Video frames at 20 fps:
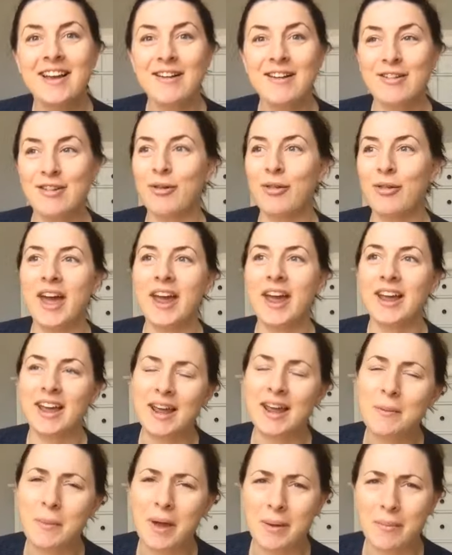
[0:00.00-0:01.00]
So like
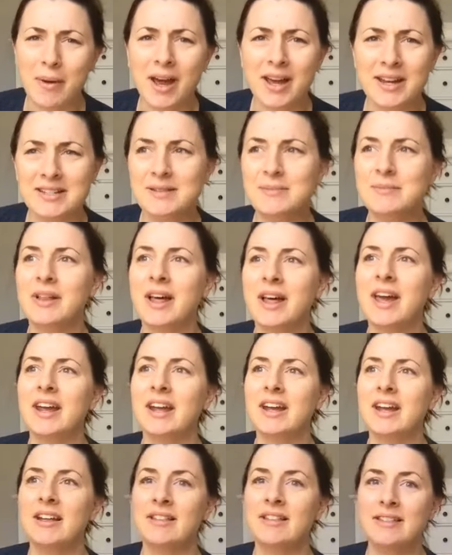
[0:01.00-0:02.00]
in my mind, I'm like,
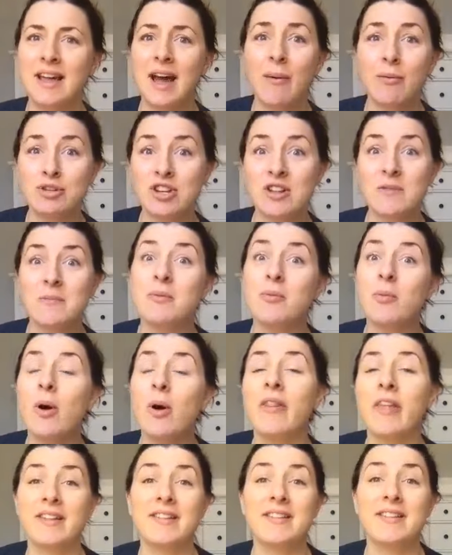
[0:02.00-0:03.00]
that would just be
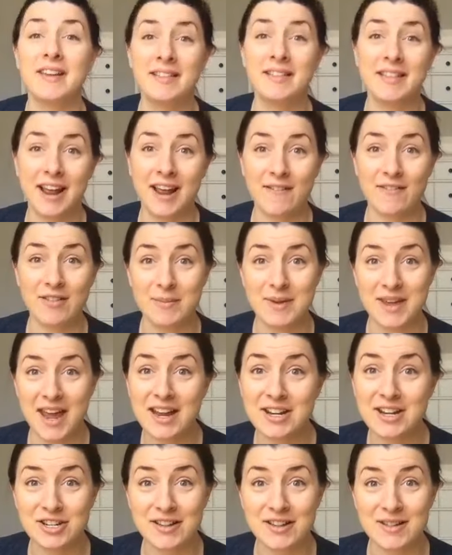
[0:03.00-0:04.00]
one less thing that I have to be
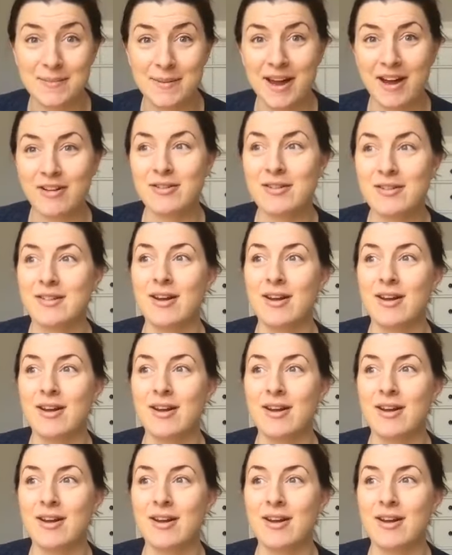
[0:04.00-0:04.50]
anxious about.